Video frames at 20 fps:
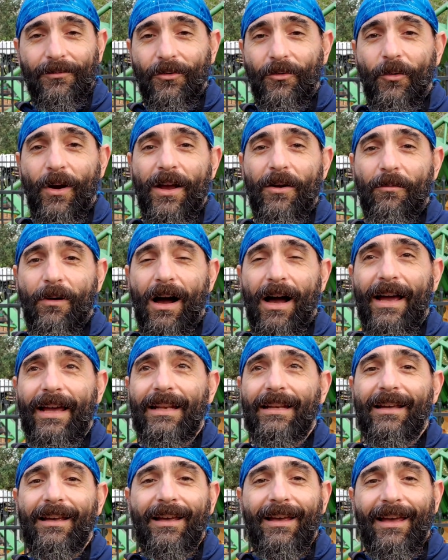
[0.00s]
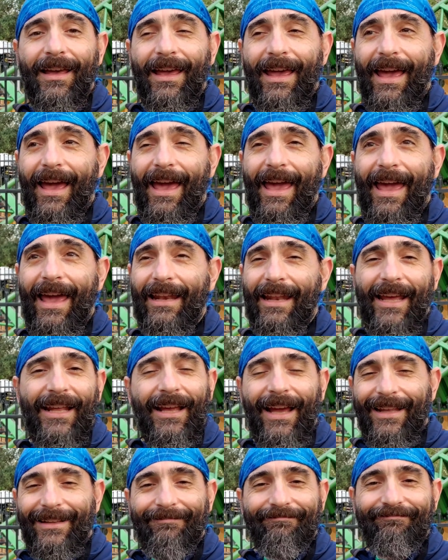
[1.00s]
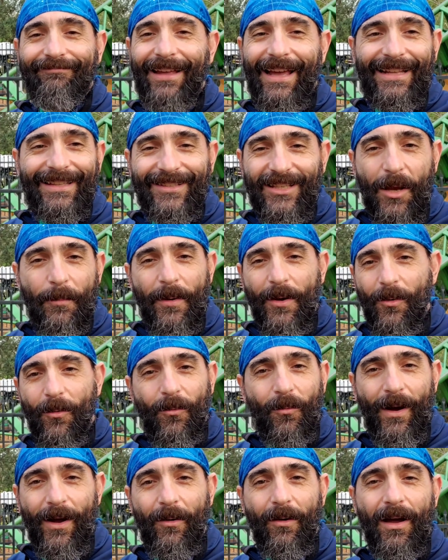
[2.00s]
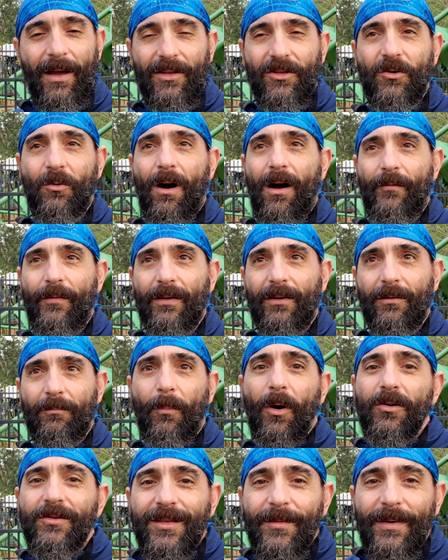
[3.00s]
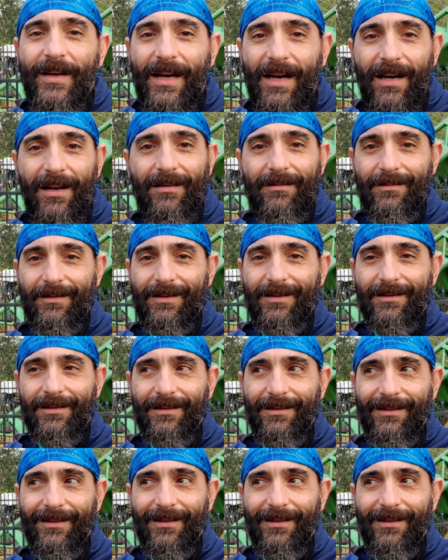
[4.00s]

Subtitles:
Great ride, and I skip it way too often, mostly because